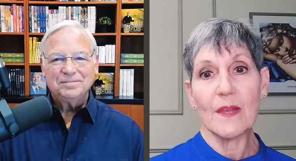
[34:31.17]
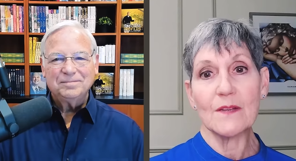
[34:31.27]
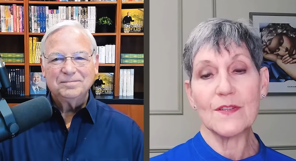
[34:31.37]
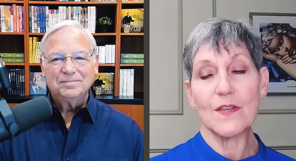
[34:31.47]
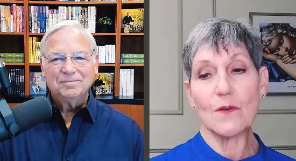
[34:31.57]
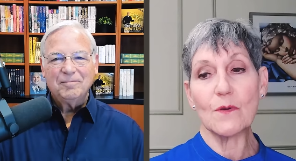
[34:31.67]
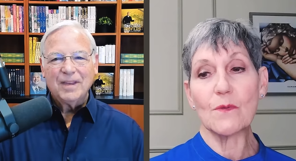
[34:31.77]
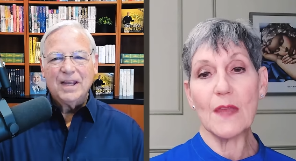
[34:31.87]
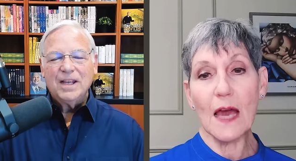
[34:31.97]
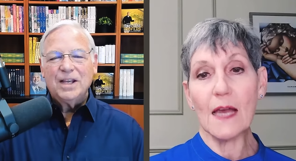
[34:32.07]
Speaker 1: So
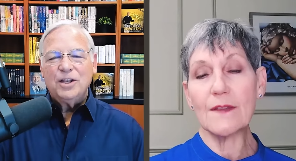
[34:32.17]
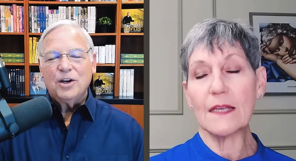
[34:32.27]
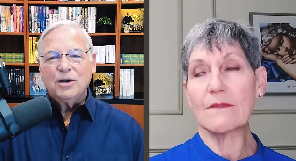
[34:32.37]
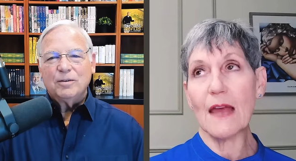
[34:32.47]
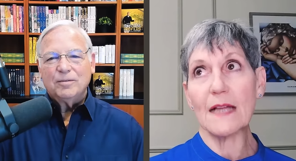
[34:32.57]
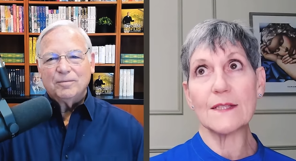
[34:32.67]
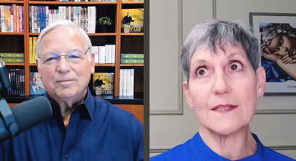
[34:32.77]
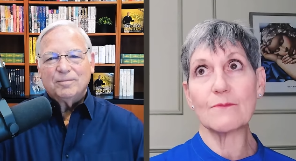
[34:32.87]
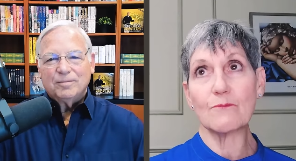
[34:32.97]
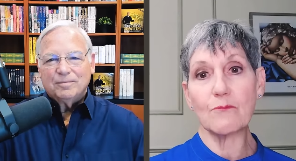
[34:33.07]
that I think yeah. that's
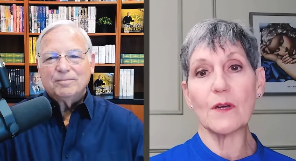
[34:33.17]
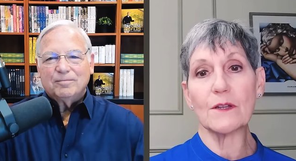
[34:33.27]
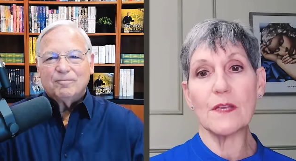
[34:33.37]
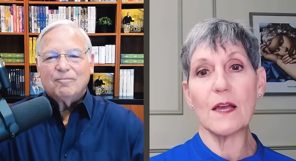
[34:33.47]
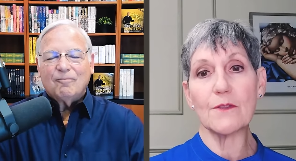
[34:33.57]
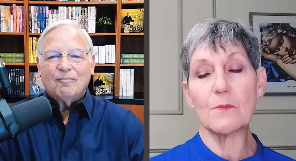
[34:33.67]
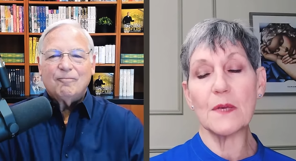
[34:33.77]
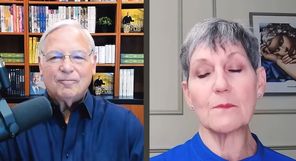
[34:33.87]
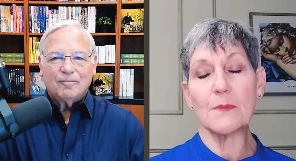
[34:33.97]
one of the other big